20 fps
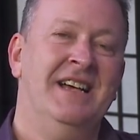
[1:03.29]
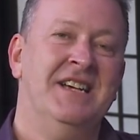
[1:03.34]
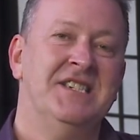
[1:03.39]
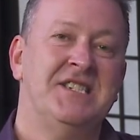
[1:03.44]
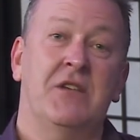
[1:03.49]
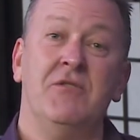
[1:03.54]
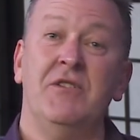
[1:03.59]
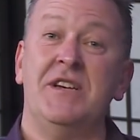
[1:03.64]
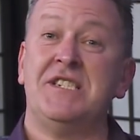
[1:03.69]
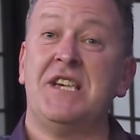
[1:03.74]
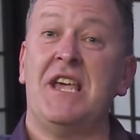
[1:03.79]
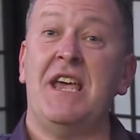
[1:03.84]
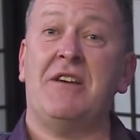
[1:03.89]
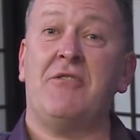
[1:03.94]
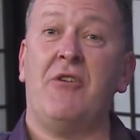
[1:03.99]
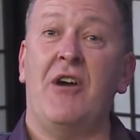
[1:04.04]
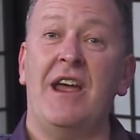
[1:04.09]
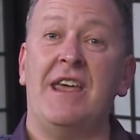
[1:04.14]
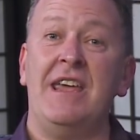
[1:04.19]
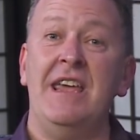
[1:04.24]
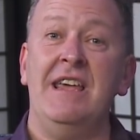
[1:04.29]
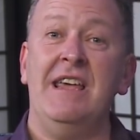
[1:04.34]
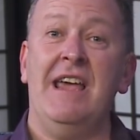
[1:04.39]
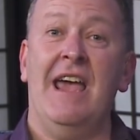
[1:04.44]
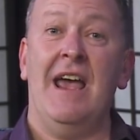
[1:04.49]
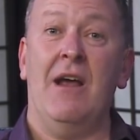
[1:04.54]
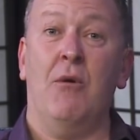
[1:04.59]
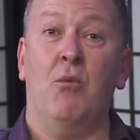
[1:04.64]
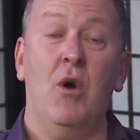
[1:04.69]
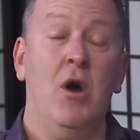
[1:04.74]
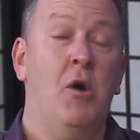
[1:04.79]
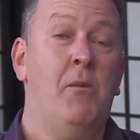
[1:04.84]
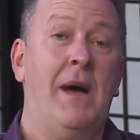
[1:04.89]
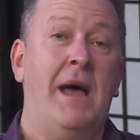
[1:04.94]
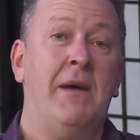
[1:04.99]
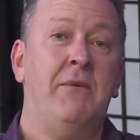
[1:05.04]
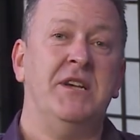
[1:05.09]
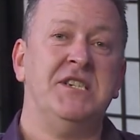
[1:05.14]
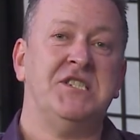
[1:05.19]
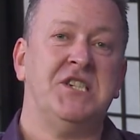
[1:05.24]
So let's get cracking and well
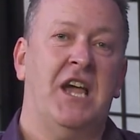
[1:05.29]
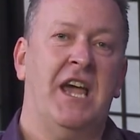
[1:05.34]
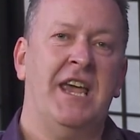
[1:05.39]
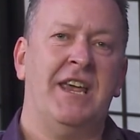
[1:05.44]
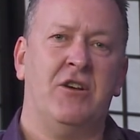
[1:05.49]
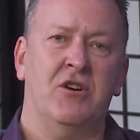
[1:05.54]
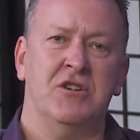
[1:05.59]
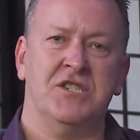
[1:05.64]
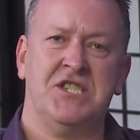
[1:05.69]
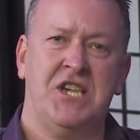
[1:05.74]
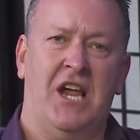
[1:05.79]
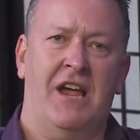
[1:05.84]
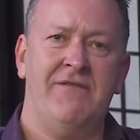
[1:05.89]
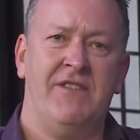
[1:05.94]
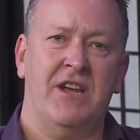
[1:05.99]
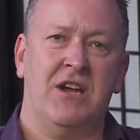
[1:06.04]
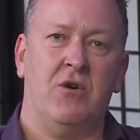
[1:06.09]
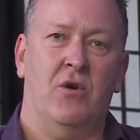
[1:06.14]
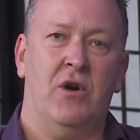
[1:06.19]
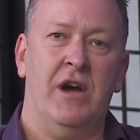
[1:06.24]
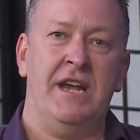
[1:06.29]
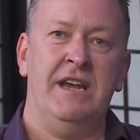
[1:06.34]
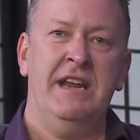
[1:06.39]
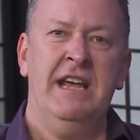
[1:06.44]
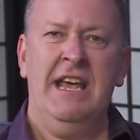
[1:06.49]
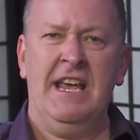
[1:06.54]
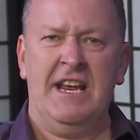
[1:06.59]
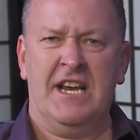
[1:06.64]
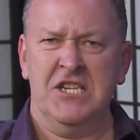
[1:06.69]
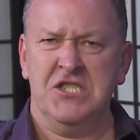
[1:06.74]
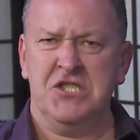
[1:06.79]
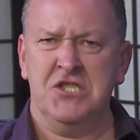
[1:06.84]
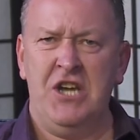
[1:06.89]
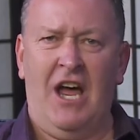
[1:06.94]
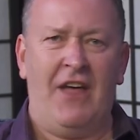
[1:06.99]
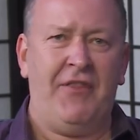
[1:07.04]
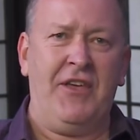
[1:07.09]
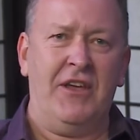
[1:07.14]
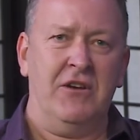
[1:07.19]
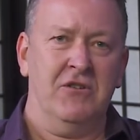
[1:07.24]
may we say God save the coin because
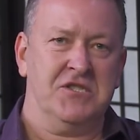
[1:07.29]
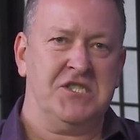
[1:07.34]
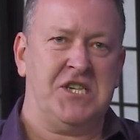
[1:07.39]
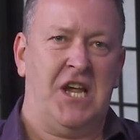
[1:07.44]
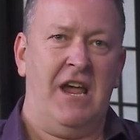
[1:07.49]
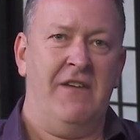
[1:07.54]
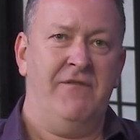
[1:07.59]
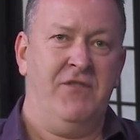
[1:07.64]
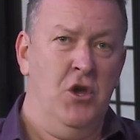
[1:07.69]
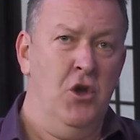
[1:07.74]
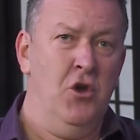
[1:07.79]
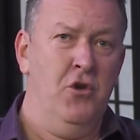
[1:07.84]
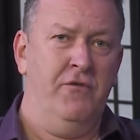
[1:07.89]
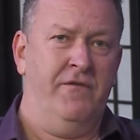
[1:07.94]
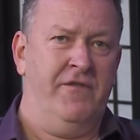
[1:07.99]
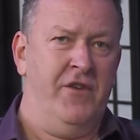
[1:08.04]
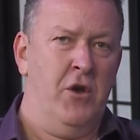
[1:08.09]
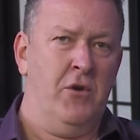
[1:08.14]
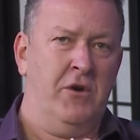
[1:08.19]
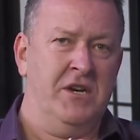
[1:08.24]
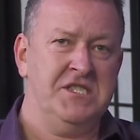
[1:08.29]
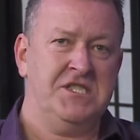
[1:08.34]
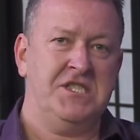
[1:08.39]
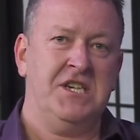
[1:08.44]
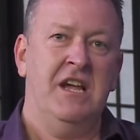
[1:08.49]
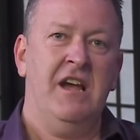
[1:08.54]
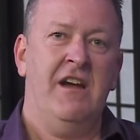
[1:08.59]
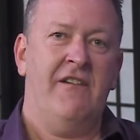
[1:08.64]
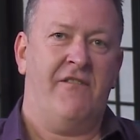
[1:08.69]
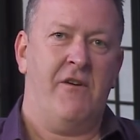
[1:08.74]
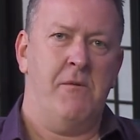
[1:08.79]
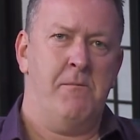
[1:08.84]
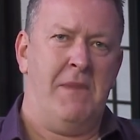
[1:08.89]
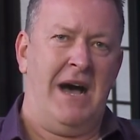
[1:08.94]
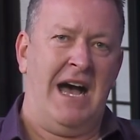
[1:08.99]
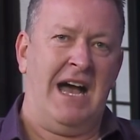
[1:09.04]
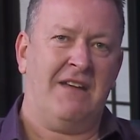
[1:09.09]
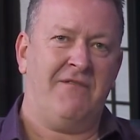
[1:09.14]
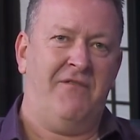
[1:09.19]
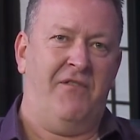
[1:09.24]
nothing will save you viewers from
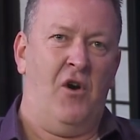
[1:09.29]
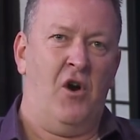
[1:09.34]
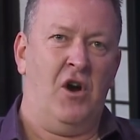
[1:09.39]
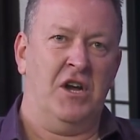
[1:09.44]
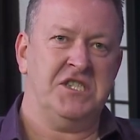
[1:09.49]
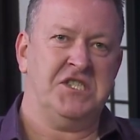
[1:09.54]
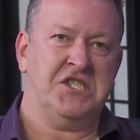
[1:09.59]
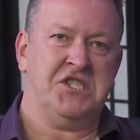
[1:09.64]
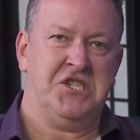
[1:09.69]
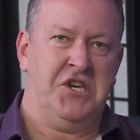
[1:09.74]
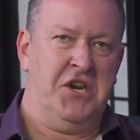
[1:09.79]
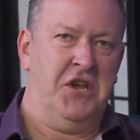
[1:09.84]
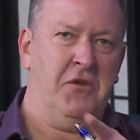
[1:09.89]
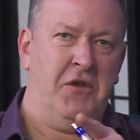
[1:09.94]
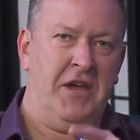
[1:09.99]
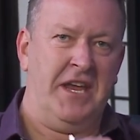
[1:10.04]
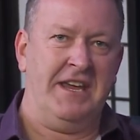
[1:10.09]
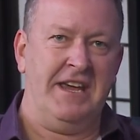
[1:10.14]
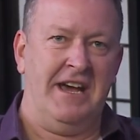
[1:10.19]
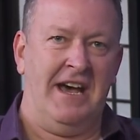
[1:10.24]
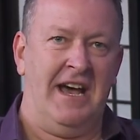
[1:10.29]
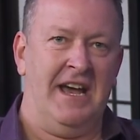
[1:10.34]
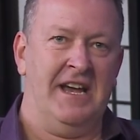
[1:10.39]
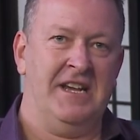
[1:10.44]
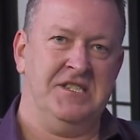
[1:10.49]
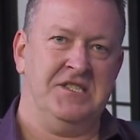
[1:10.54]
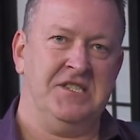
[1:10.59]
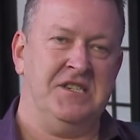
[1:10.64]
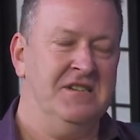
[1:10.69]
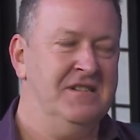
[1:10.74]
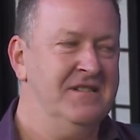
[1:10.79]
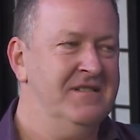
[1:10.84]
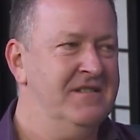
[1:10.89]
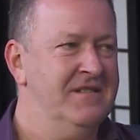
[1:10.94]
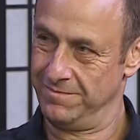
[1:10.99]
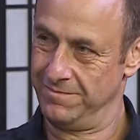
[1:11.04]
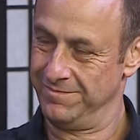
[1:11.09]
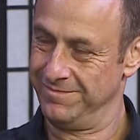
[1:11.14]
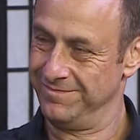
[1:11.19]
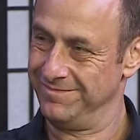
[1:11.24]
Mark Fine's steely gaze.
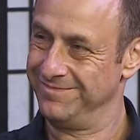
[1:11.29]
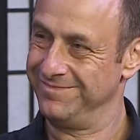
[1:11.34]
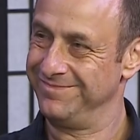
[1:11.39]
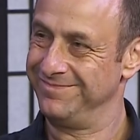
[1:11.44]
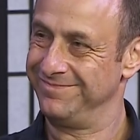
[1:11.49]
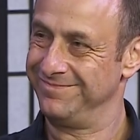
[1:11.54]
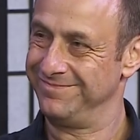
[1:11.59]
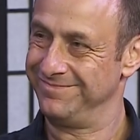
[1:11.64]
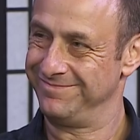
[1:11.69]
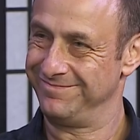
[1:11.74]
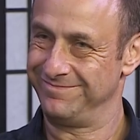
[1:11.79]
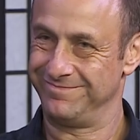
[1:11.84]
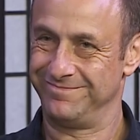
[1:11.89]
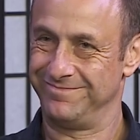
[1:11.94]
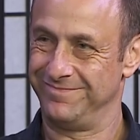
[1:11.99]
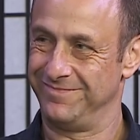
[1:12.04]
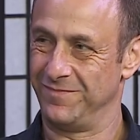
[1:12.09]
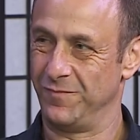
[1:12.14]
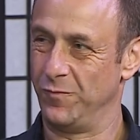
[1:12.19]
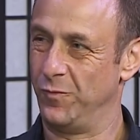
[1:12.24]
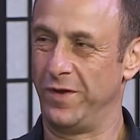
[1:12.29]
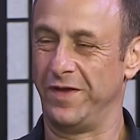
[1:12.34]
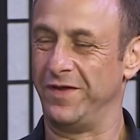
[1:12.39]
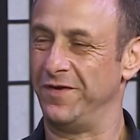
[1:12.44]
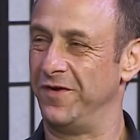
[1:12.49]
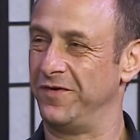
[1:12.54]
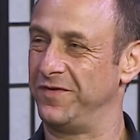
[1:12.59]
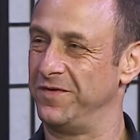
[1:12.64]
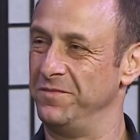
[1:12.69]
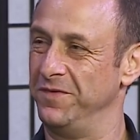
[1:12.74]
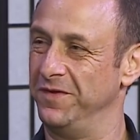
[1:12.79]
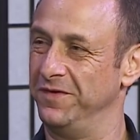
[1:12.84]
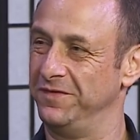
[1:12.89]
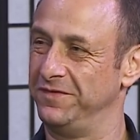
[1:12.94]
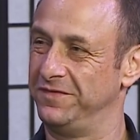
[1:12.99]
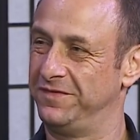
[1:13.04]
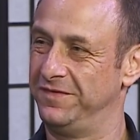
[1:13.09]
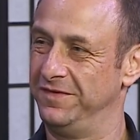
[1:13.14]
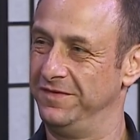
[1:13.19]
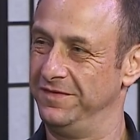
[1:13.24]
G'day, Finey. We're not
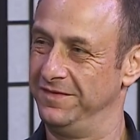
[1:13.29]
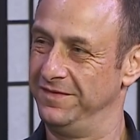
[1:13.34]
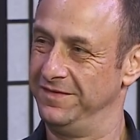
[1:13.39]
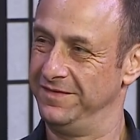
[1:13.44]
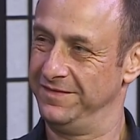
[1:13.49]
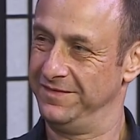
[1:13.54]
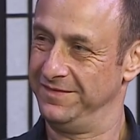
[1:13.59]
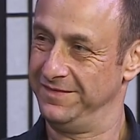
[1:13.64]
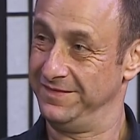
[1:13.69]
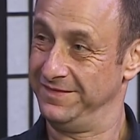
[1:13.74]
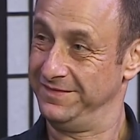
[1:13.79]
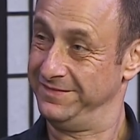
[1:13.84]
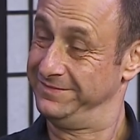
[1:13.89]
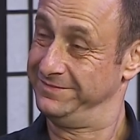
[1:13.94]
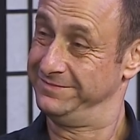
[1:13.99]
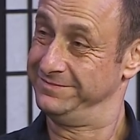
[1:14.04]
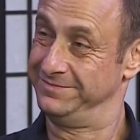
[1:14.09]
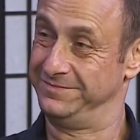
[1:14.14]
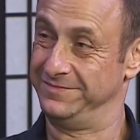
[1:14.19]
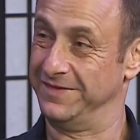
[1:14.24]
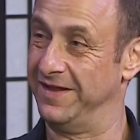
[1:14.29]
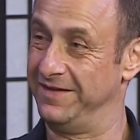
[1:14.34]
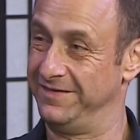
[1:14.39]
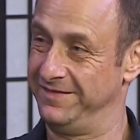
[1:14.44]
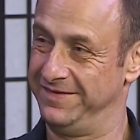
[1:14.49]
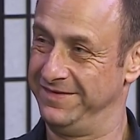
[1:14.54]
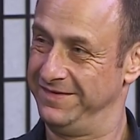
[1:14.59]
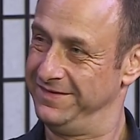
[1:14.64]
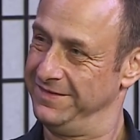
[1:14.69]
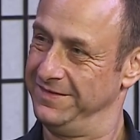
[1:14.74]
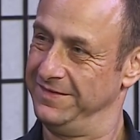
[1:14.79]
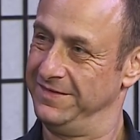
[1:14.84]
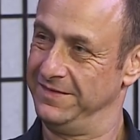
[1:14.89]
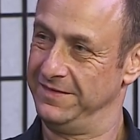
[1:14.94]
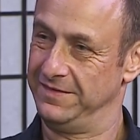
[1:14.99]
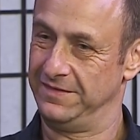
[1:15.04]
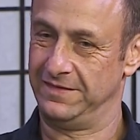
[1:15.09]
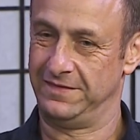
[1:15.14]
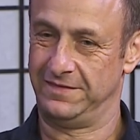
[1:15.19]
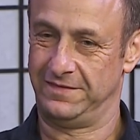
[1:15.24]
amused. Yeah, you're not. Are you a
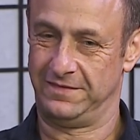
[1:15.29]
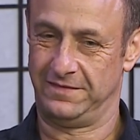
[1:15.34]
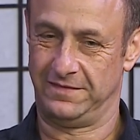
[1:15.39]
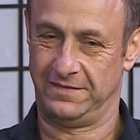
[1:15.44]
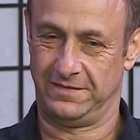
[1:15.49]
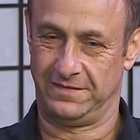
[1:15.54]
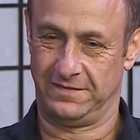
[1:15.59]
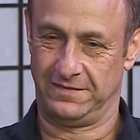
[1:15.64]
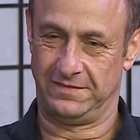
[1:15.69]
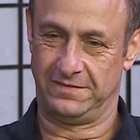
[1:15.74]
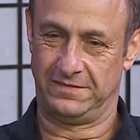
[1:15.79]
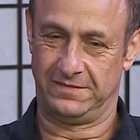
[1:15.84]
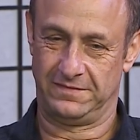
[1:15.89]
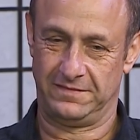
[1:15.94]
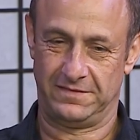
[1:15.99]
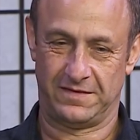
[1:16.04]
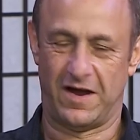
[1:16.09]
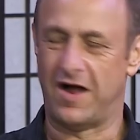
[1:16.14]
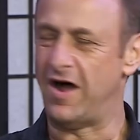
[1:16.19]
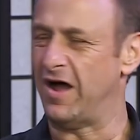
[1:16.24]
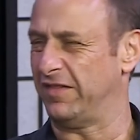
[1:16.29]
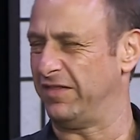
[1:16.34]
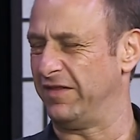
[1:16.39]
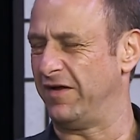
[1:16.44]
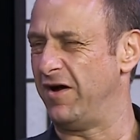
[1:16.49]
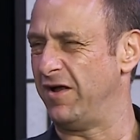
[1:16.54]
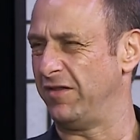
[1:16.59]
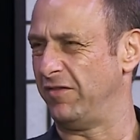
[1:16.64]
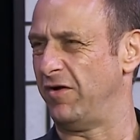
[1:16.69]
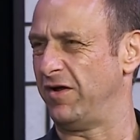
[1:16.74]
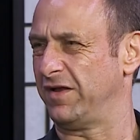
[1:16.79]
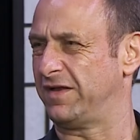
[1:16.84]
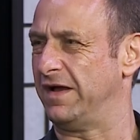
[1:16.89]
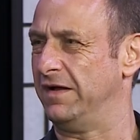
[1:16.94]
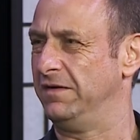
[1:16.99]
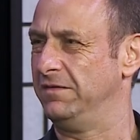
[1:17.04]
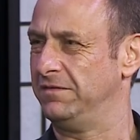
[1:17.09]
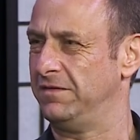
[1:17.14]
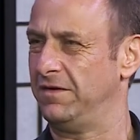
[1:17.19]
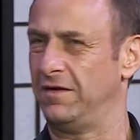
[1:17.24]
royalist or a Republican? Oh, I, like her.